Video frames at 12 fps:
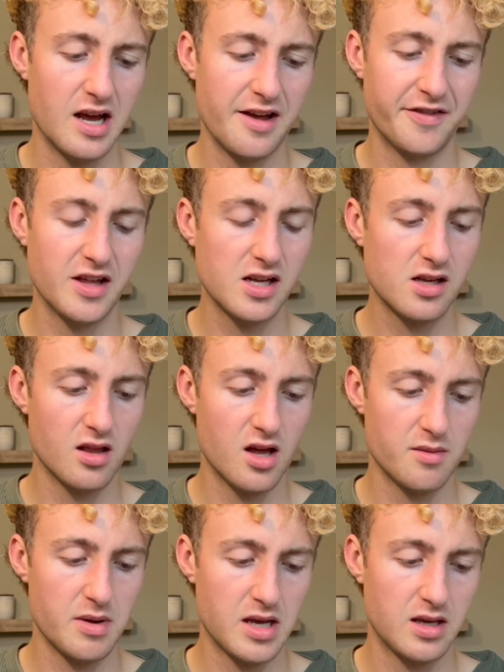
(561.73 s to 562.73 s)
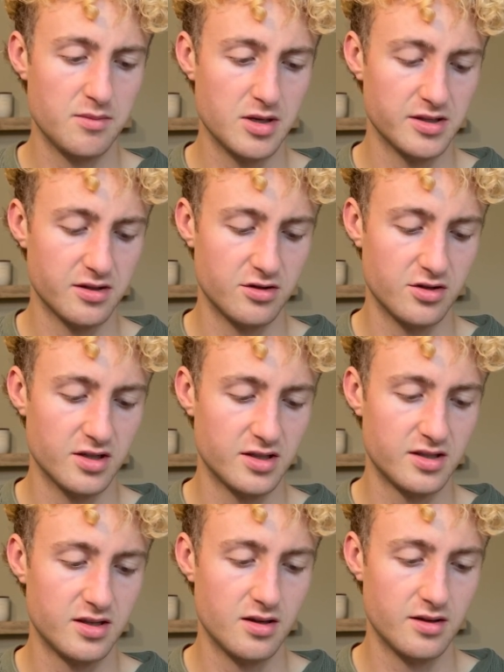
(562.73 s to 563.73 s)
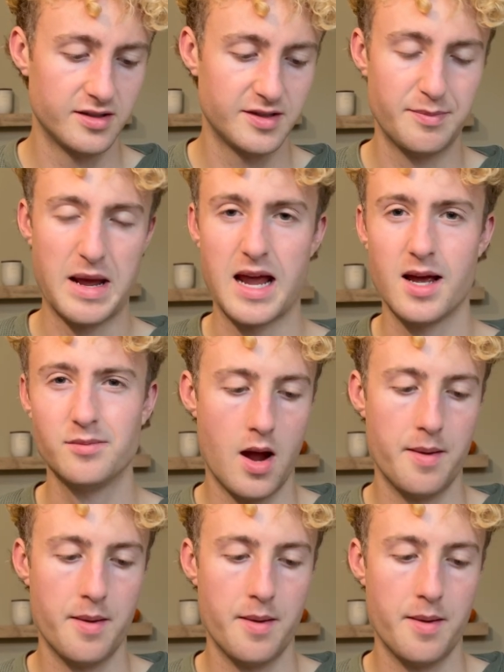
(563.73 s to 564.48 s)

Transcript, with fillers: I feel like a lot of my emails are just spam.